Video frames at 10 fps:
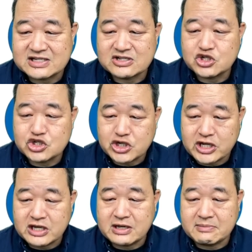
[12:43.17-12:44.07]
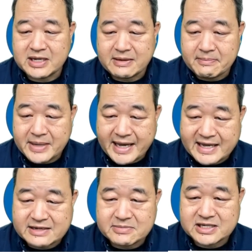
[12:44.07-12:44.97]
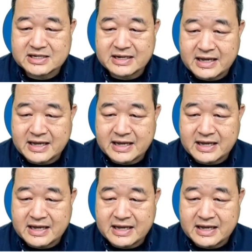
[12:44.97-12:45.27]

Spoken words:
and shame and abandonment and